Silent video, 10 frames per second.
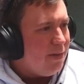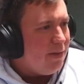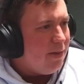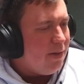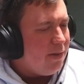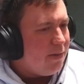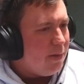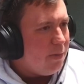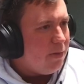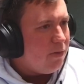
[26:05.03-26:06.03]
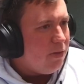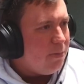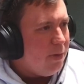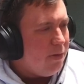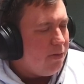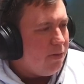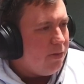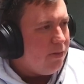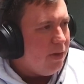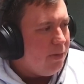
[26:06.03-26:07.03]
And they attack with the Trespasser
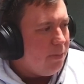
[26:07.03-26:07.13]
instead